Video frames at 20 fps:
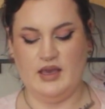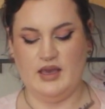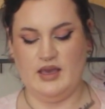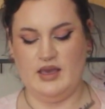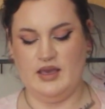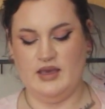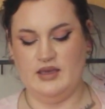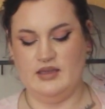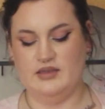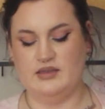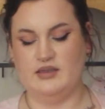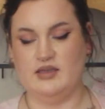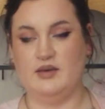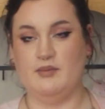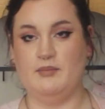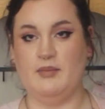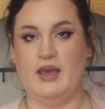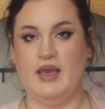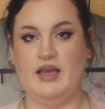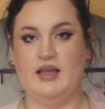and
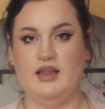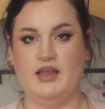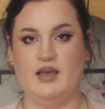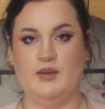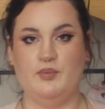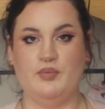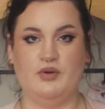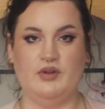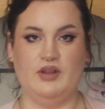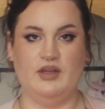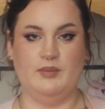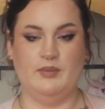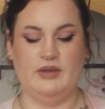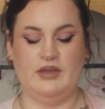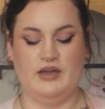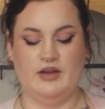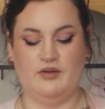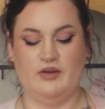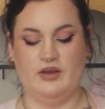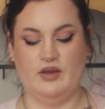make like a
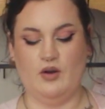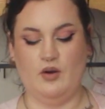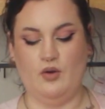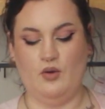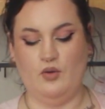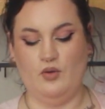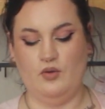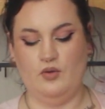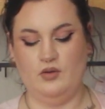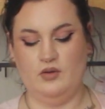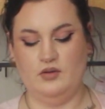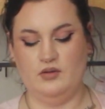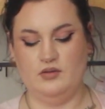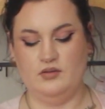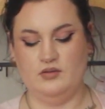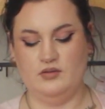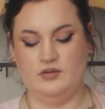preliminary hole.